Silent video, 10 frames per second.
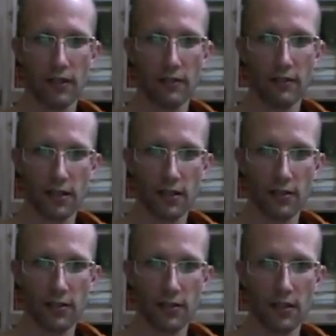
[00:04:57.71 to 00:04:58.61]
Do you have
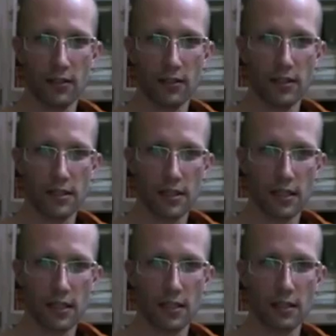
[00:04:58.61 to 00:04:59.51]
ego and
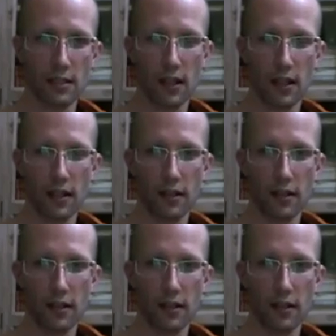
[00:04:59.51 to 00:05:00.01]
conceit and,